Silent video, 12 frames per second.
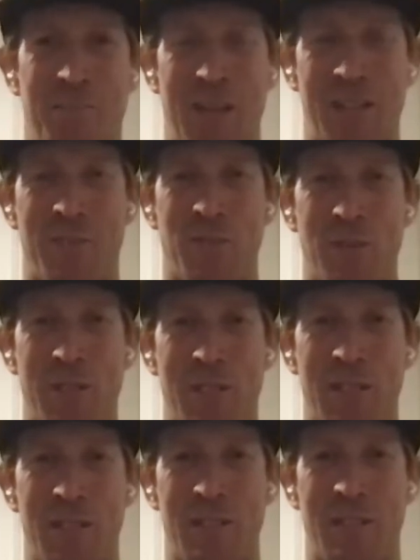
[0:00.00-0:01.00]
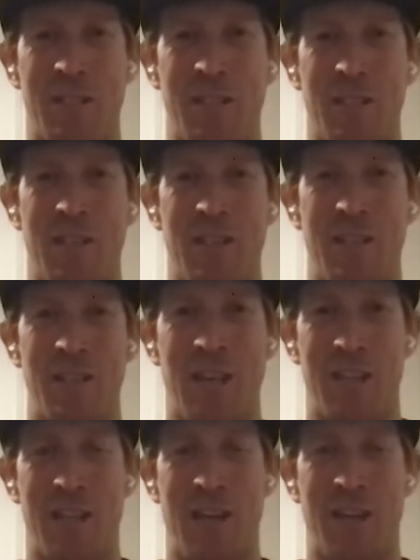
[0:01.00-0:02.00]
as I've always said, it's the
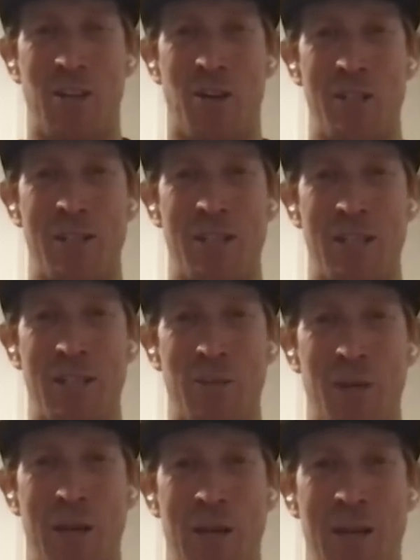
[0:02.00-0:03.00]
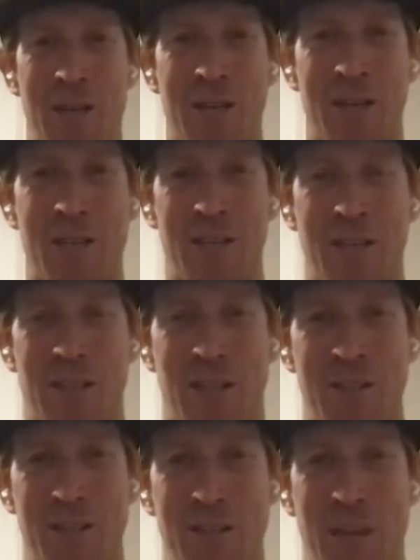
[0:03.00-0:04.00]
other young guys need to
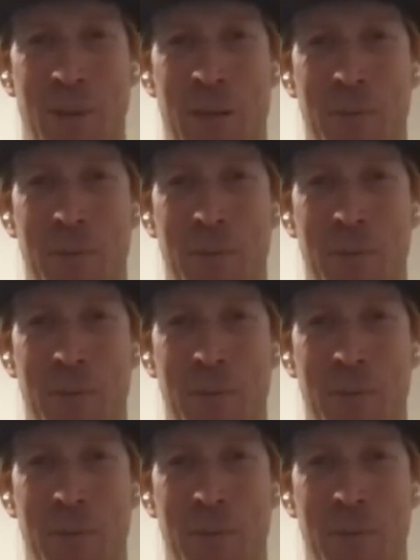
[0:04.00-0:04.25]
you know, step